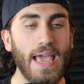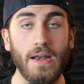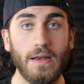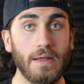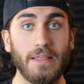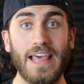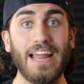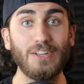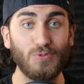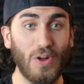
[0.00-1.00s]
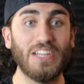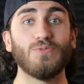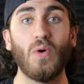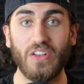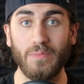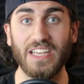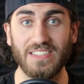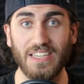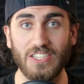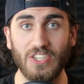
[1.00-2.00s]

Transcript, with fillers: and that is what he's welcoming us